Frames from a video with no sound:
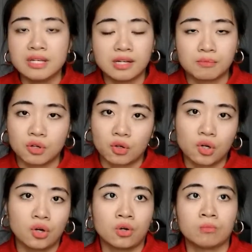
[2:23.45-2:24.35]

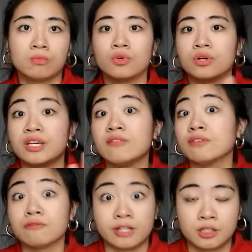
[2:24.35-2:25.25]
meetup.com, or
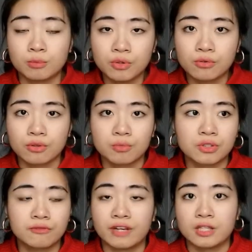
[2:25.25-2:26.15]
even Facebook
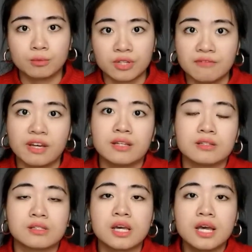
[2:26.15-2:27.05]
groups, Facebook
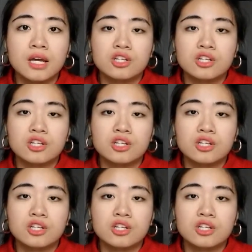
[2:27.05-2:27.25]
events.